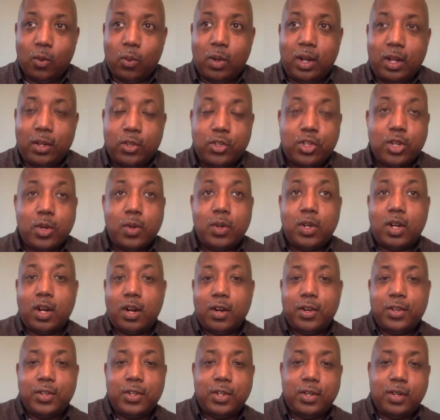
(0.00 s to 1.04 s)
Well, Joe
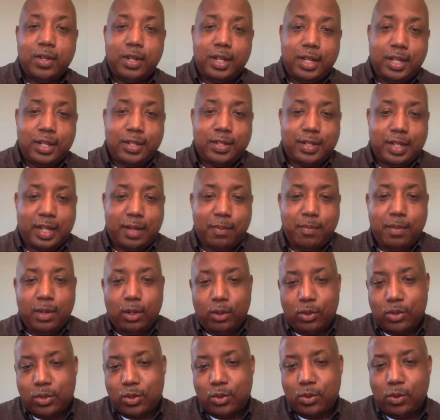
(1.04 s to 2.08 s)
Gardner is a
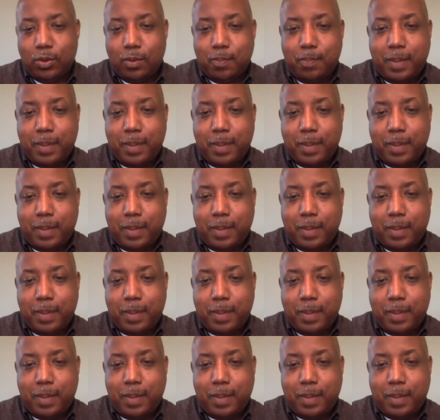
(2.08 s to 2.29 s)
middle school